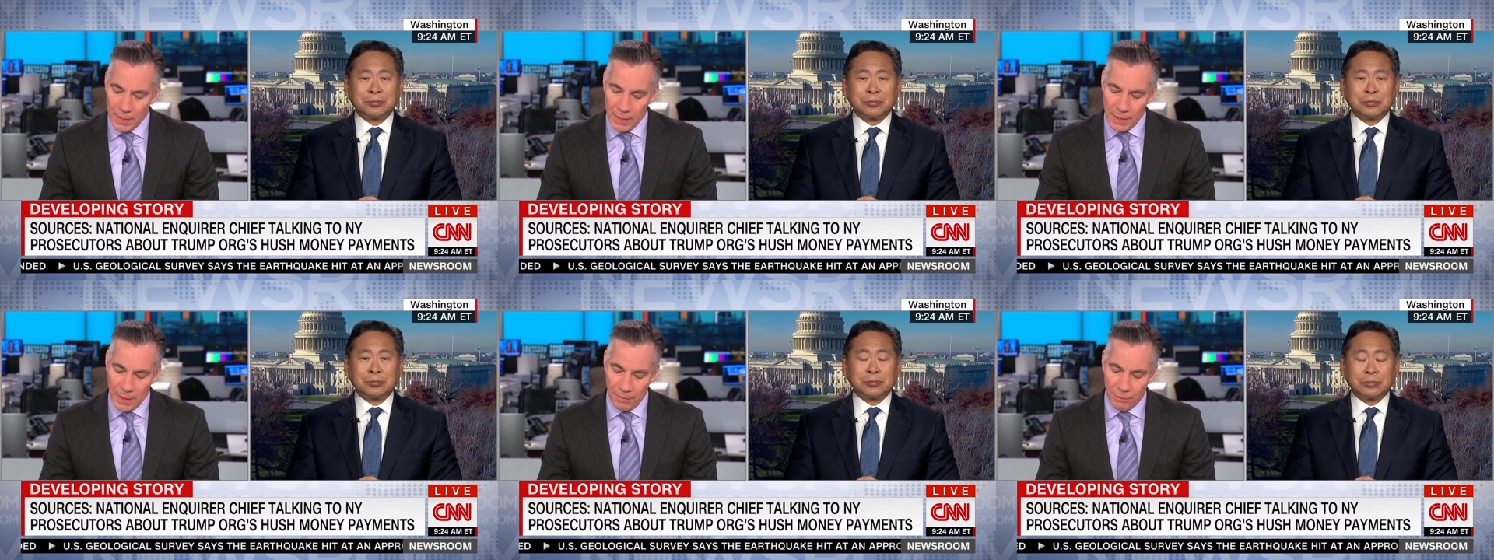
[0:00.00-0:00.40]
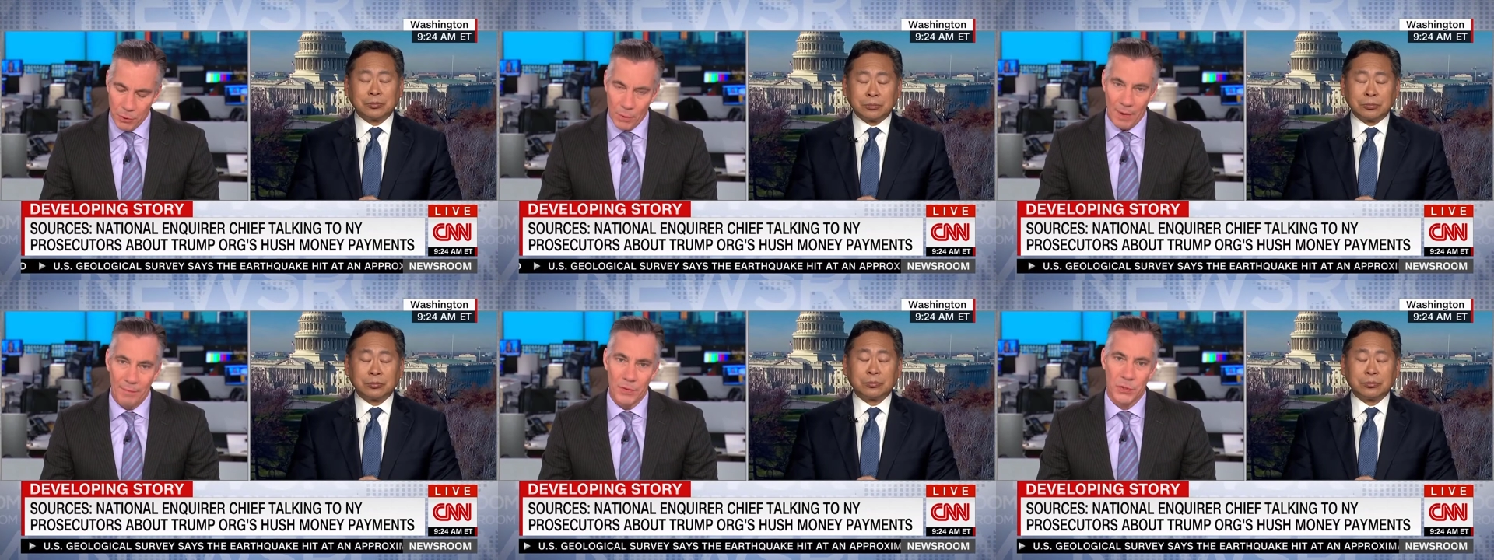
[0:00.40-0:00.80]
Speaker 1: if you
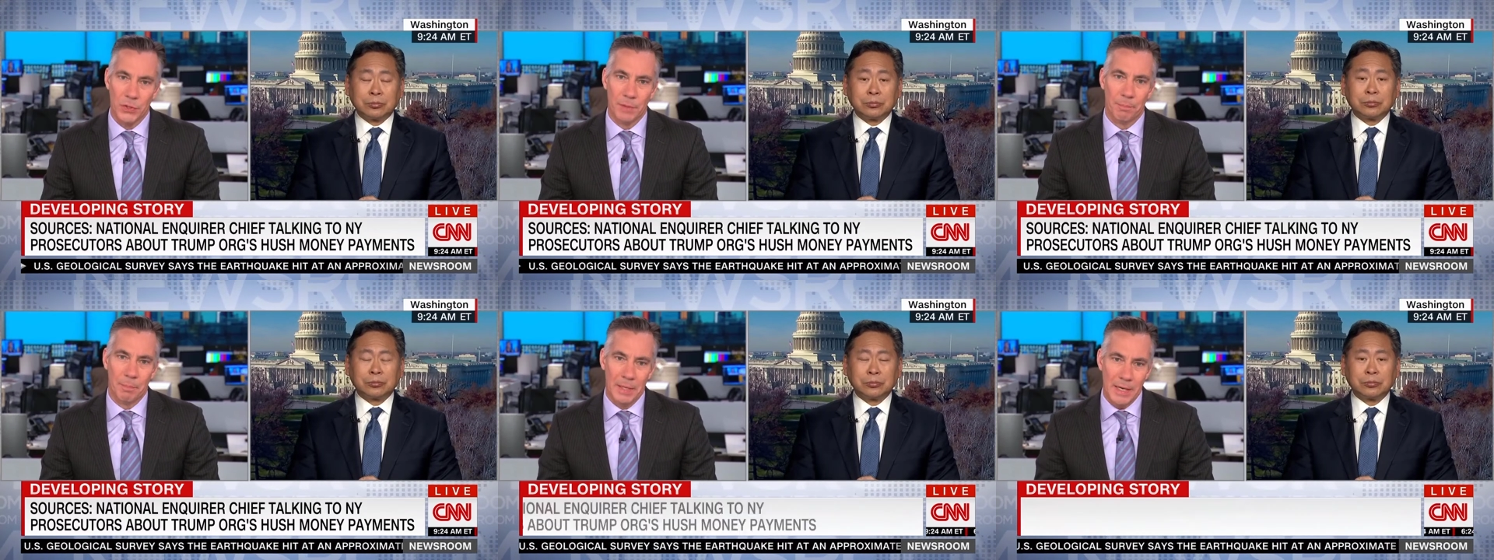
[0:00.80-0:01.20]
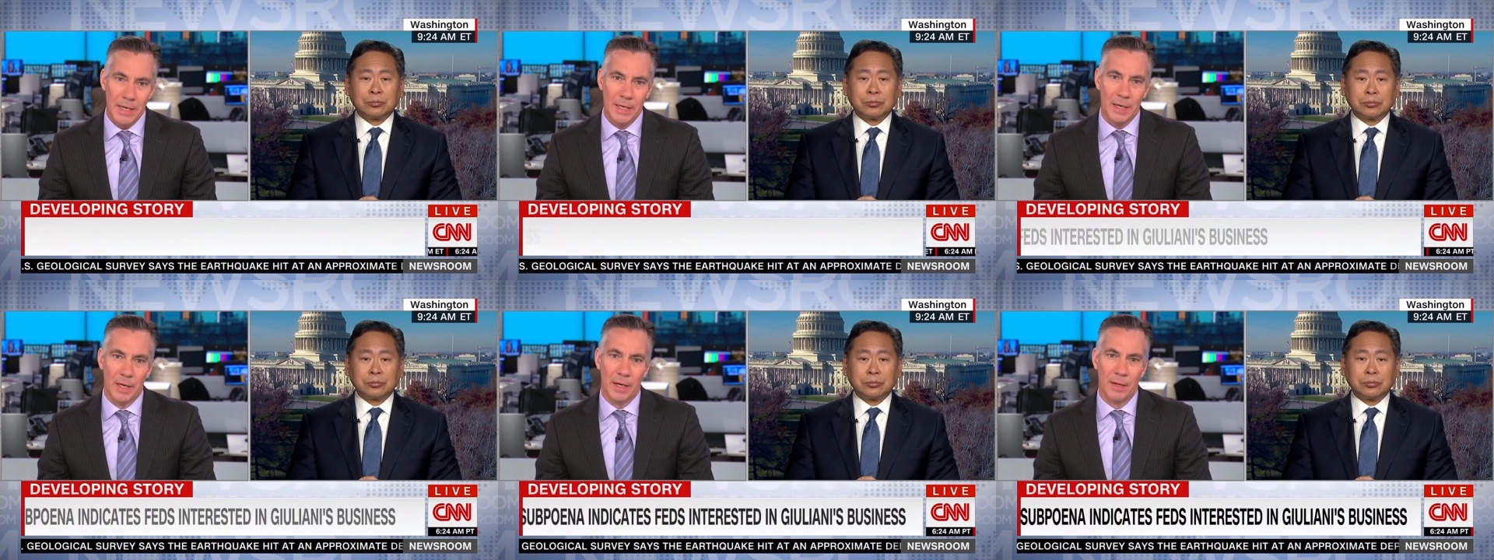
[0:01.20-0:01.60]
have a
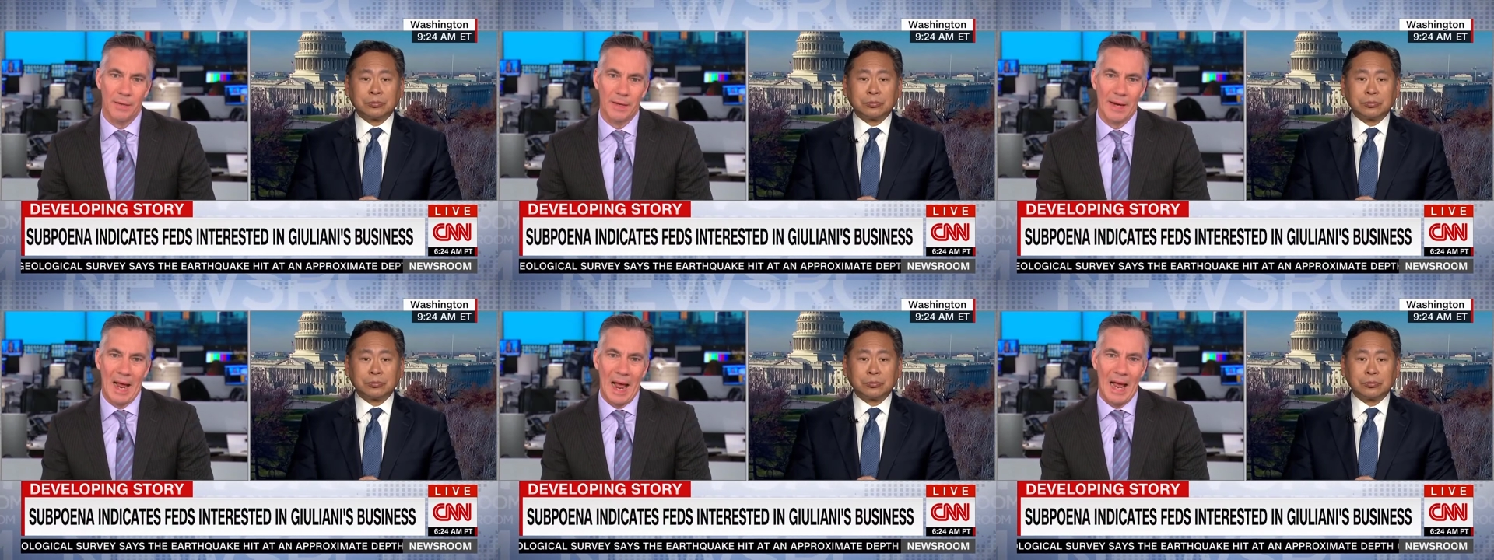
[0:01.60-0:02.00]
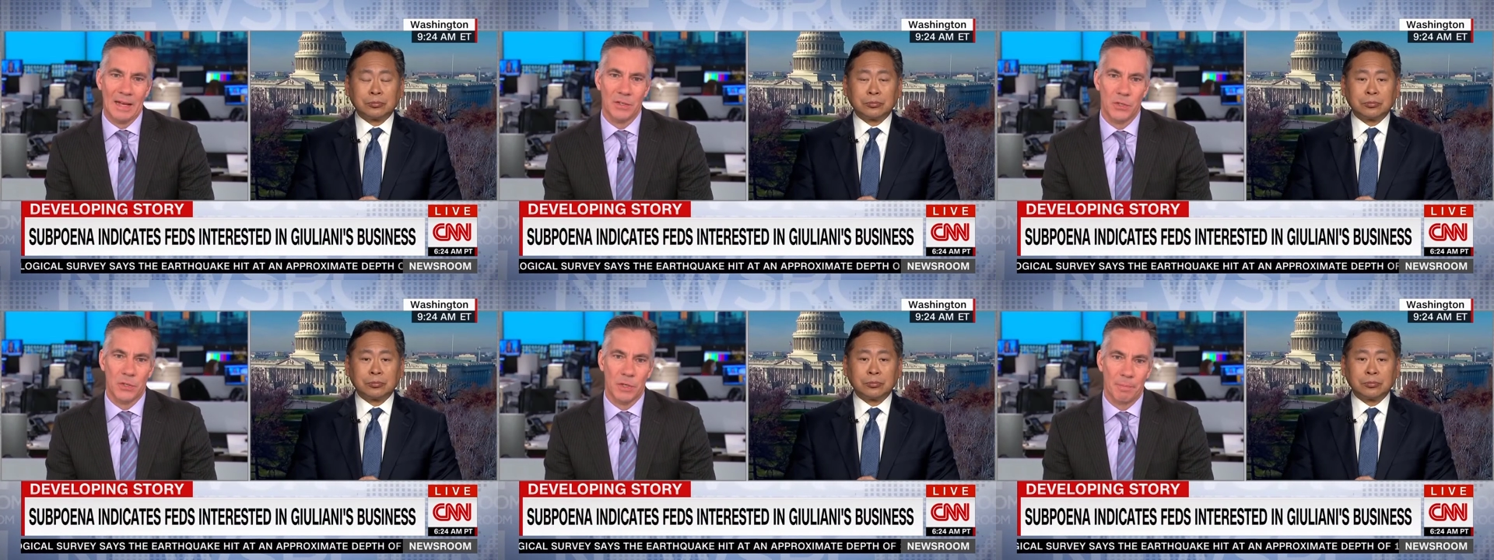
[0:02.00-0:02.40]
subpoena that
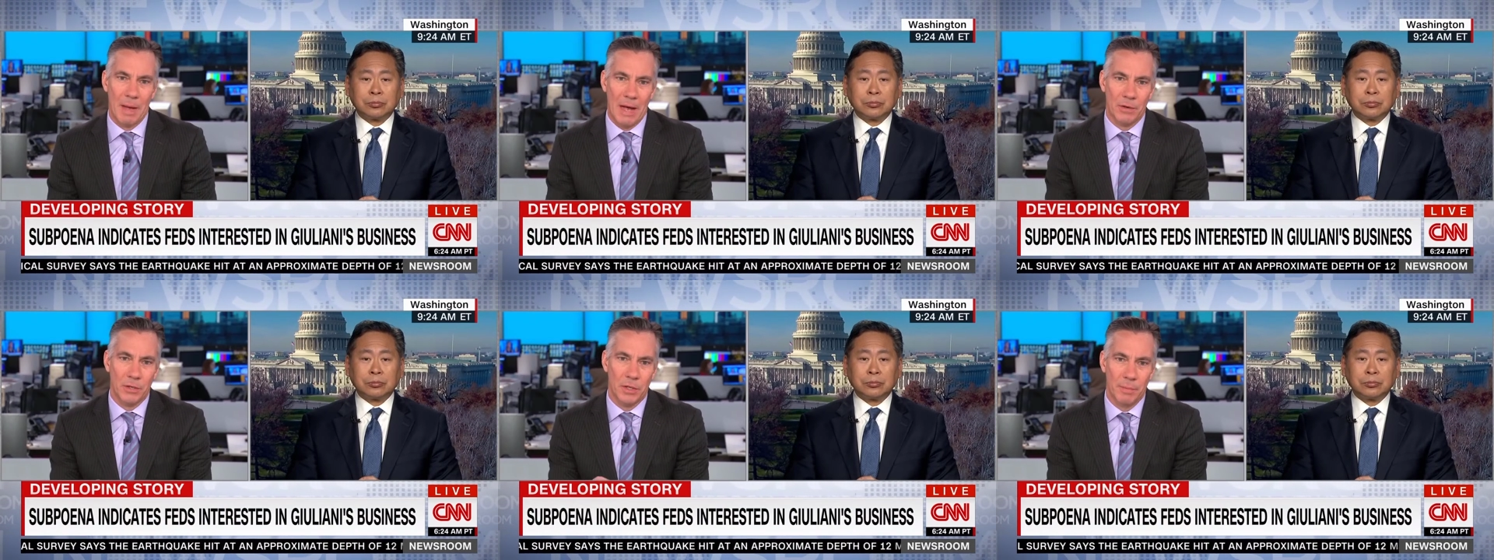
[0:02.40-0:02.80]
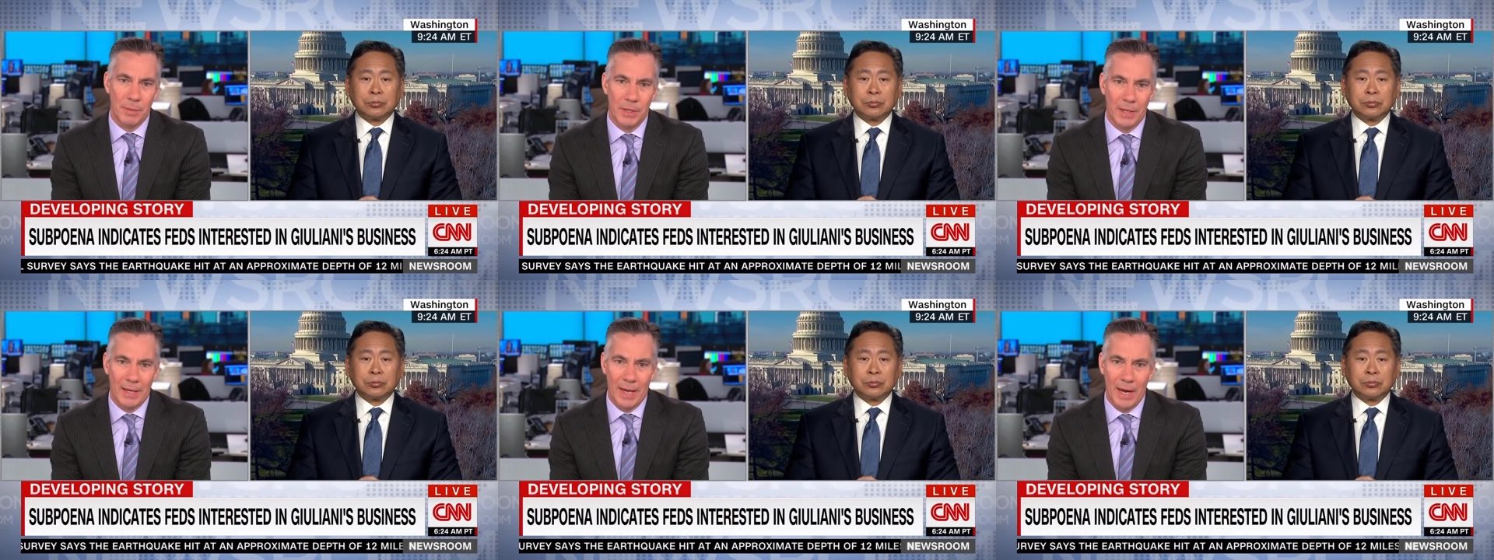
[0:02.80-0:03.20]
asks about
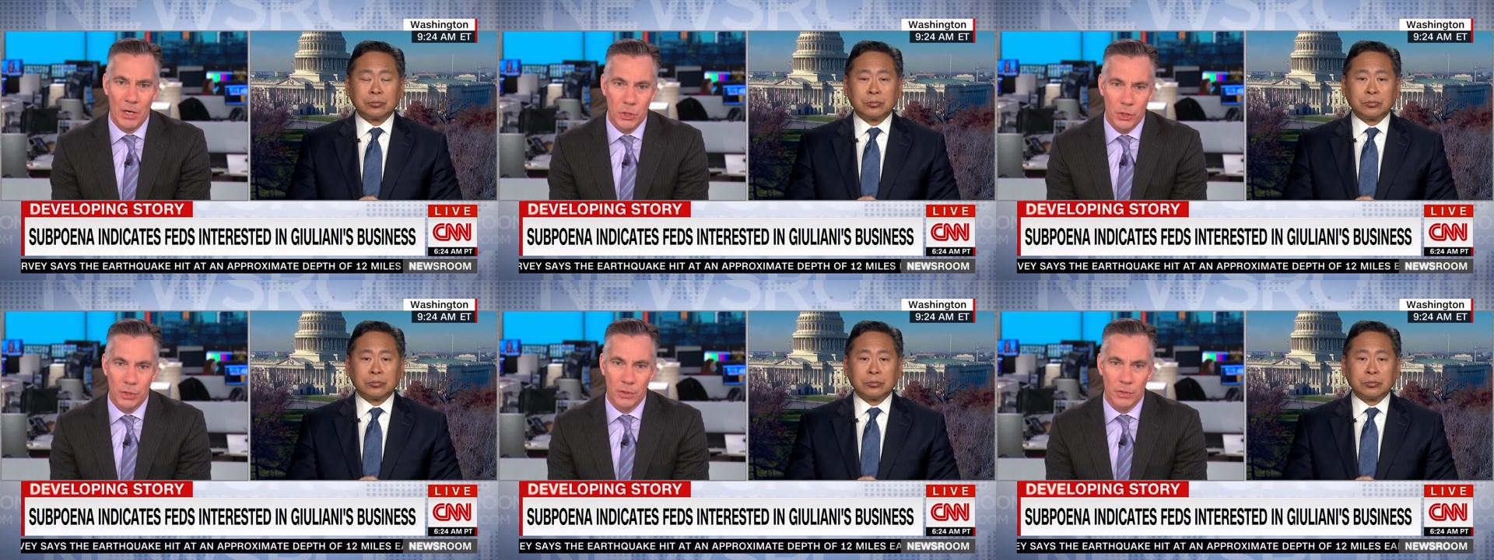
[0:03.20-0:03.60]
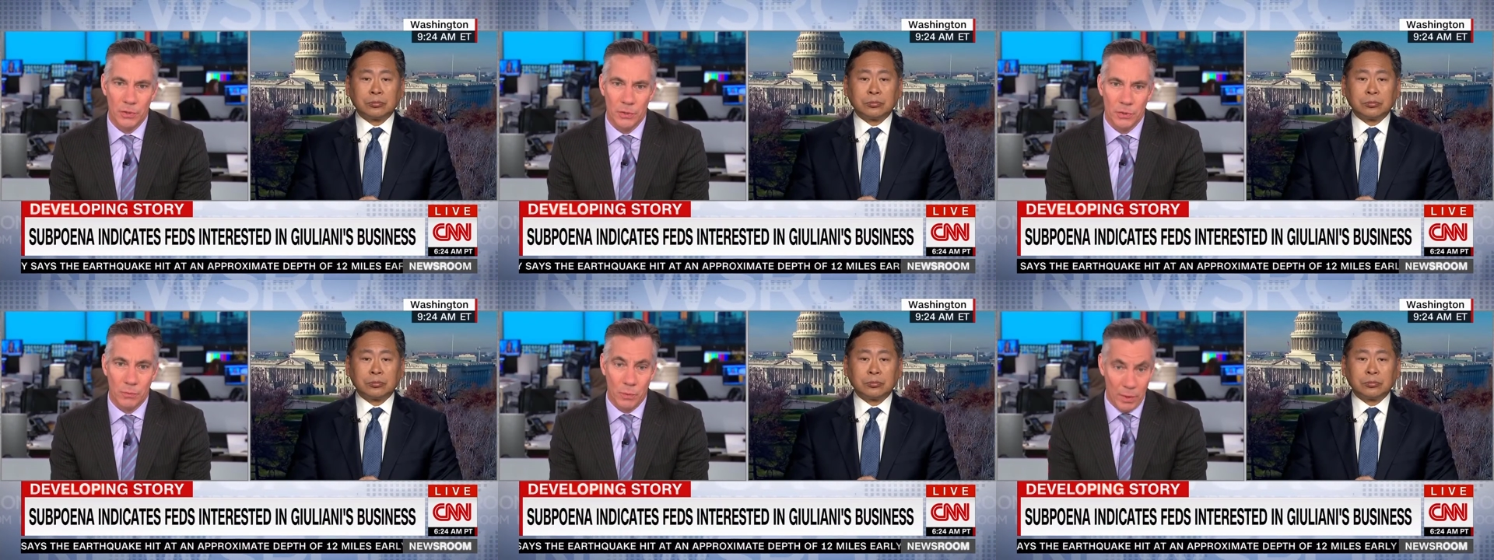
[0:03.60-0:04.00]

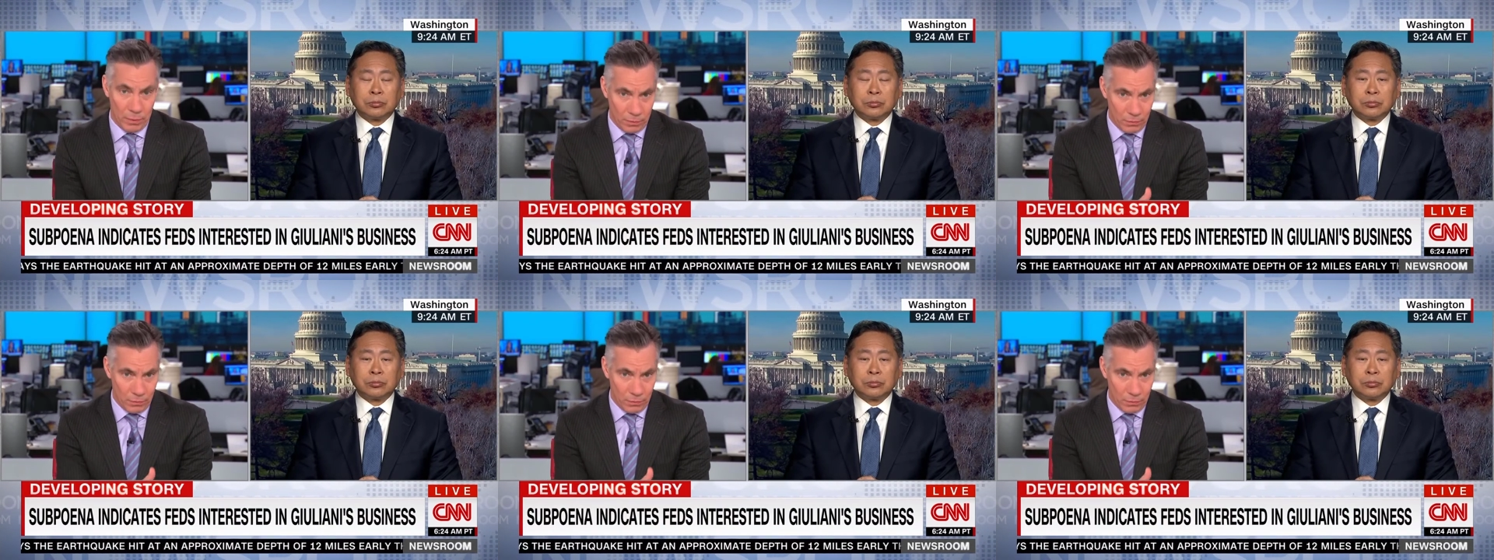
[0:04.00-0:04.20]
communications with